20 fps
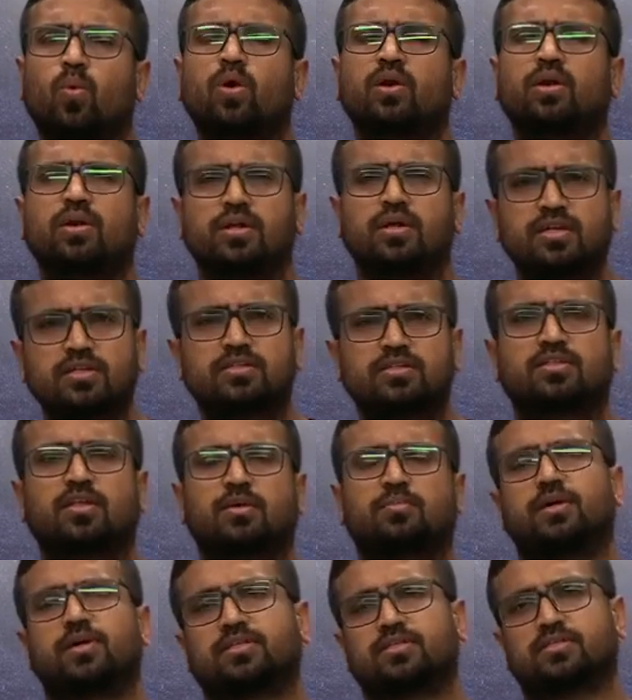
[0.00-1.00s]
what is the
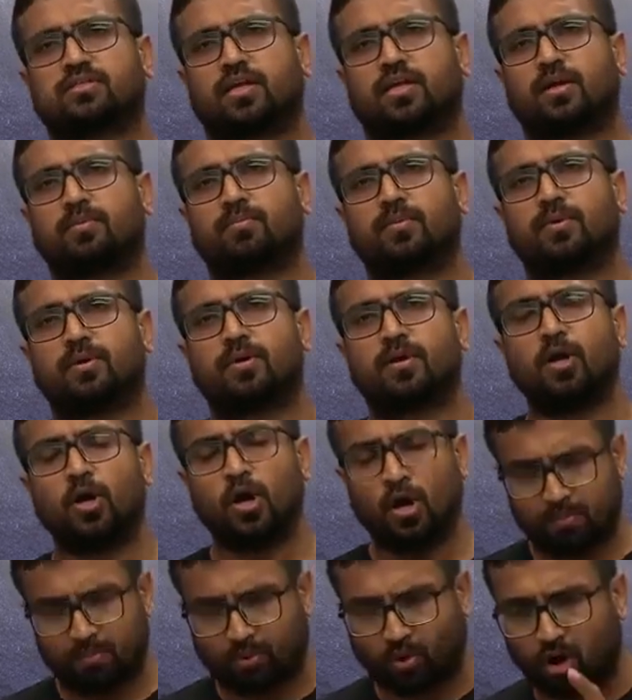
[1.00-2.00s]
best time?
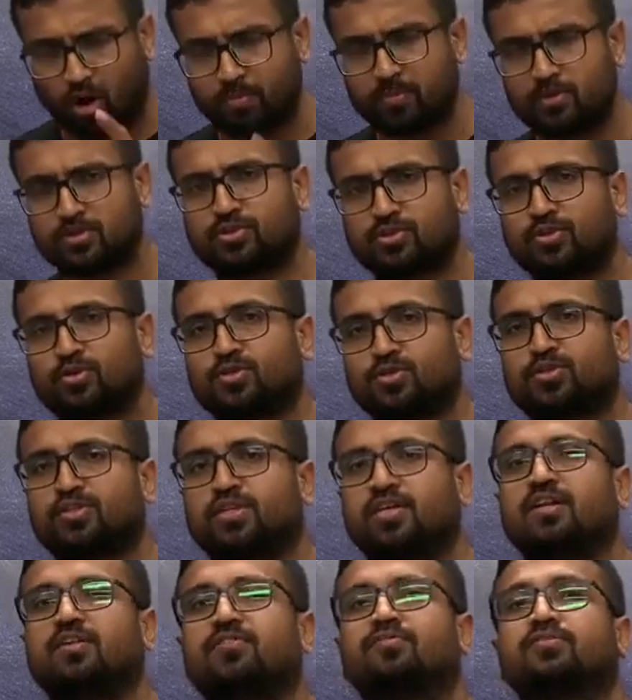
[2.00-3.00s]
Promise
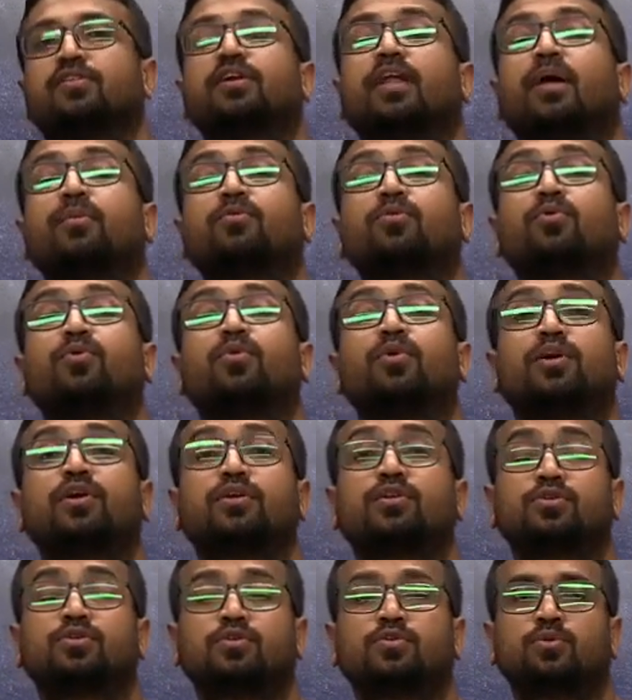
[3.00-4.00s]
yourself that I'm
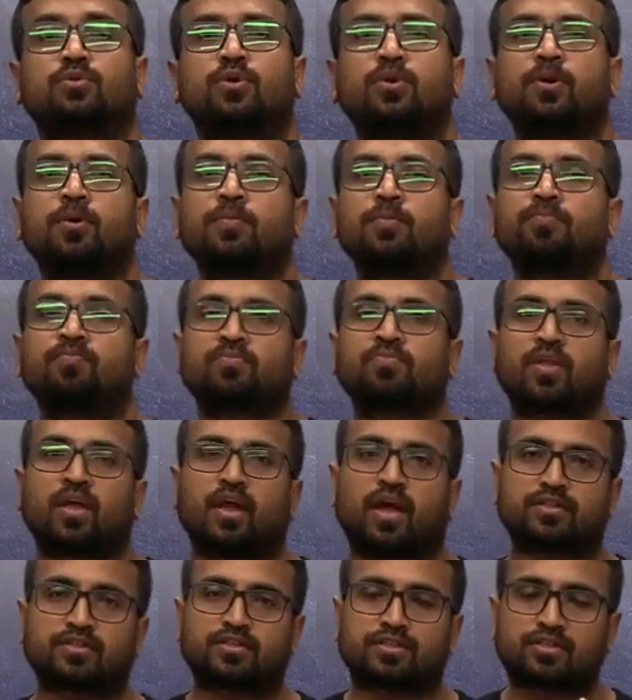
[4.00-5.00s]
going to
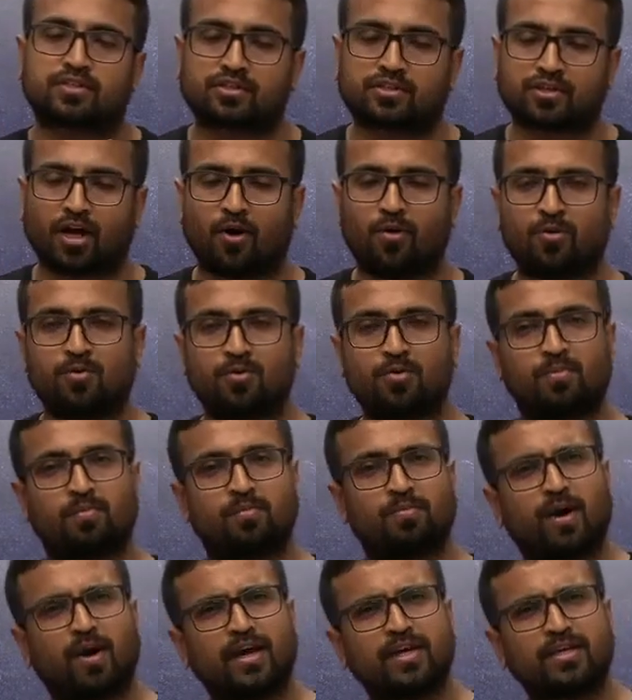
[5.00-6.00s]

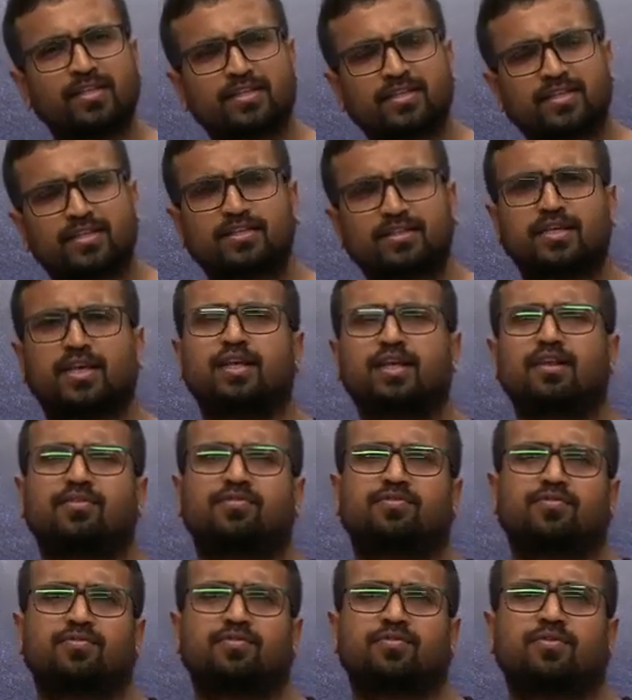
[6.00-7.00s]
astound
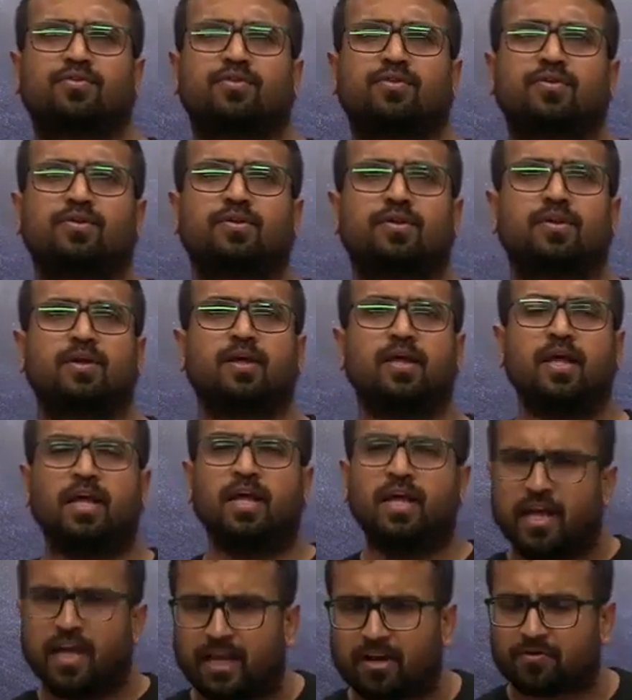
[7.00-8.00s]
myself
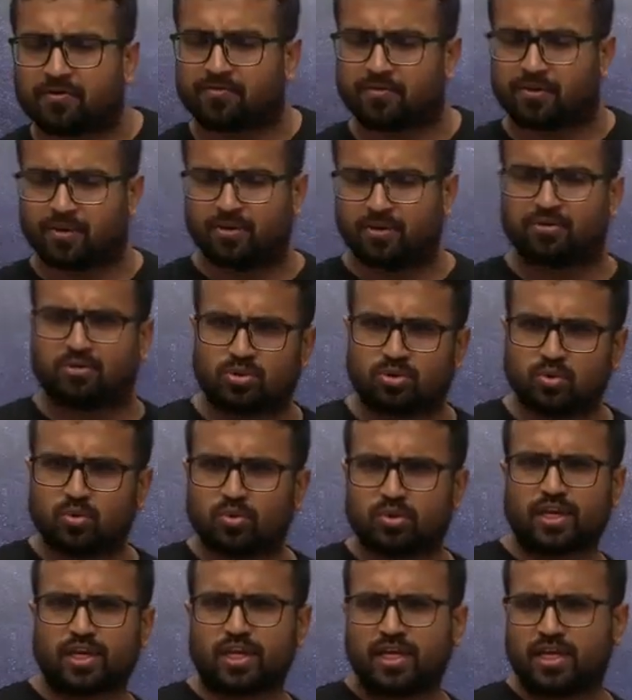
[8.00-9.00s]
in
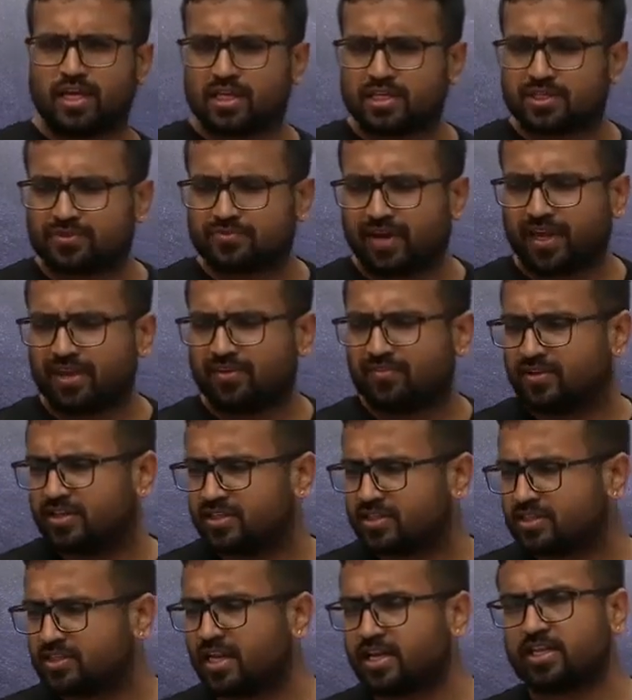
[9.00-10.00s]
2, 3 years, 5
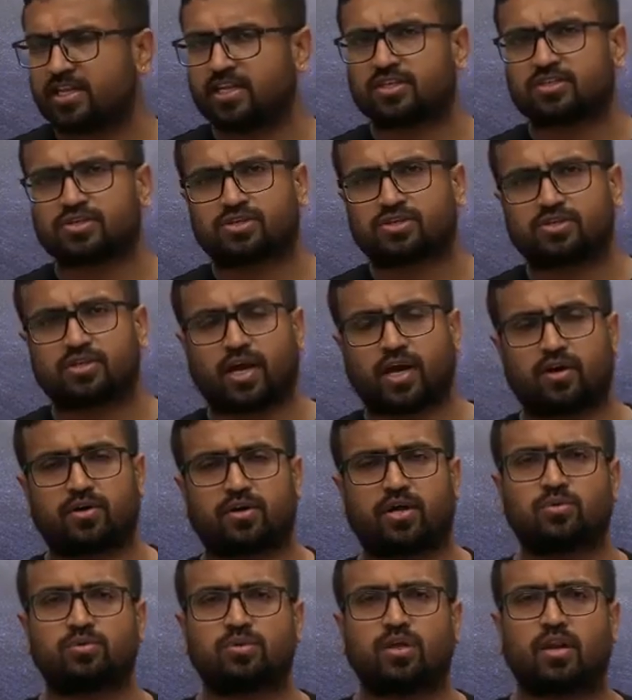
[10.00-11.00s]
years, 10 years
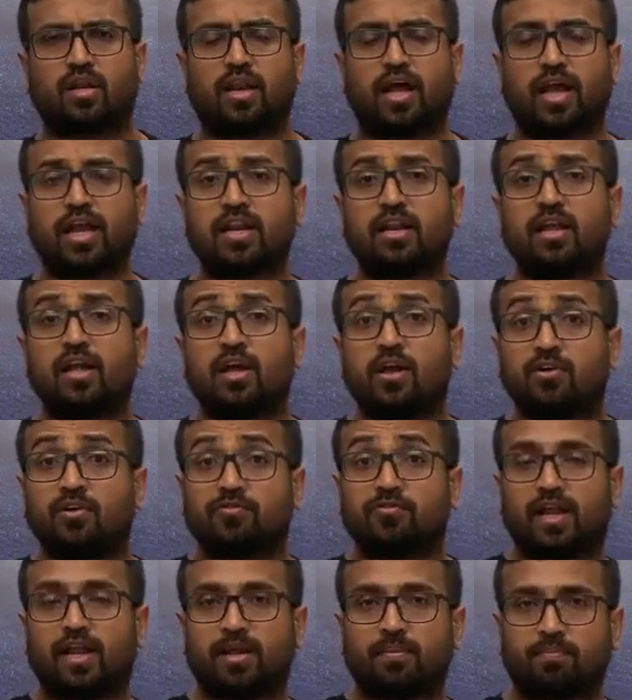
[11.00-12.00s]
down the line.
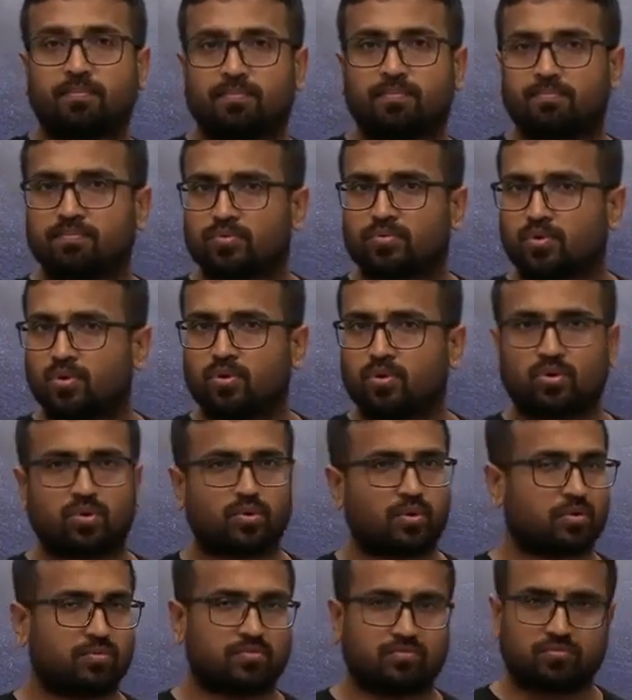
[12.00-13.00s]
When
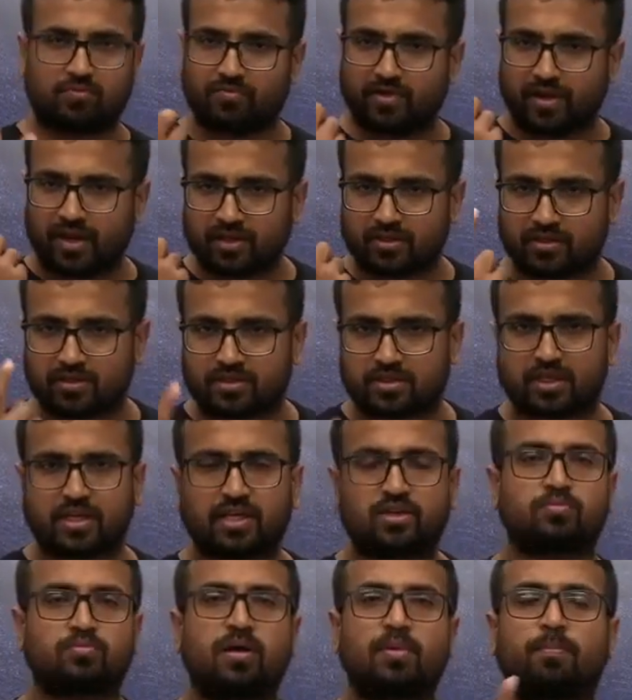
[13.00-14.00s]
I
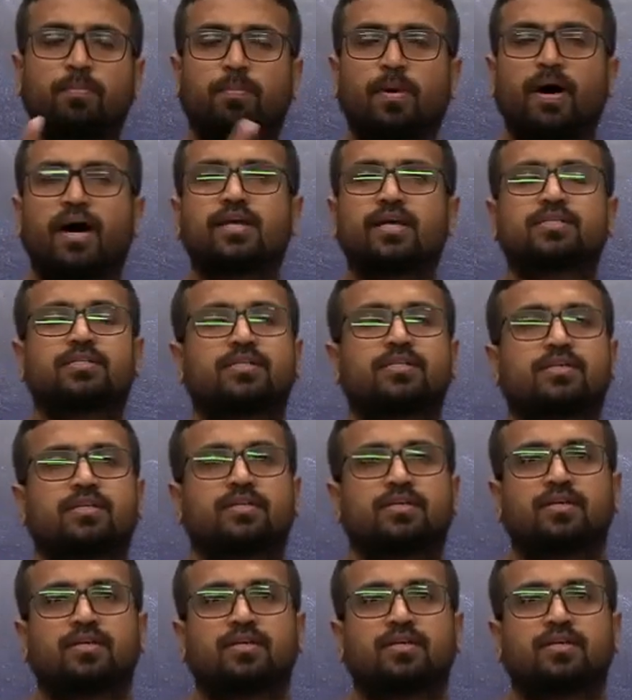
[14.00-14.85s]
see to my past,